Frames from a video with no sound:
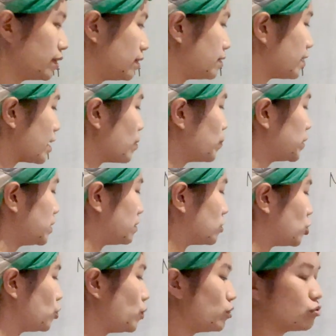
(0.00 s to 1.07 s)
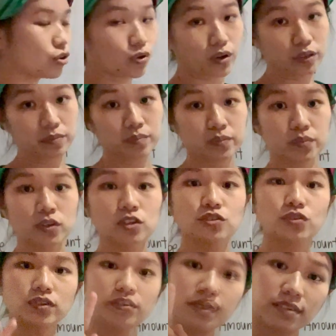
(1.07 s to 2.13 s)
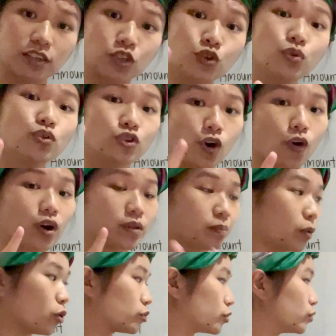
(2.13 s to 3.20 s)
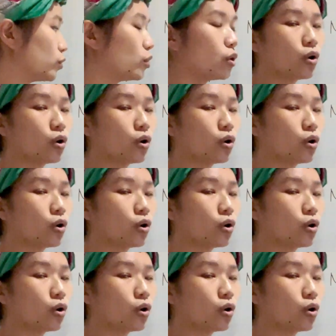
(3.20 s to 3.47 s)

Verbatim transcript: The second one is a dual token. So it's a two-token model.